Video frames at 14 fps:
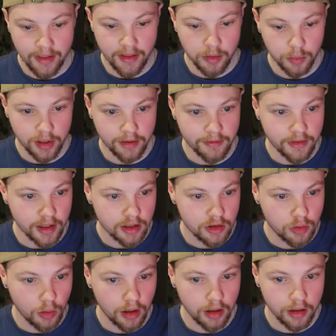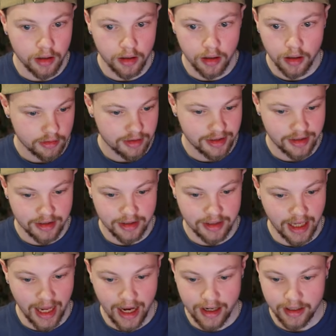And then we have this one,
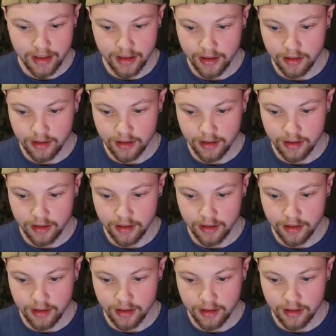scanning it,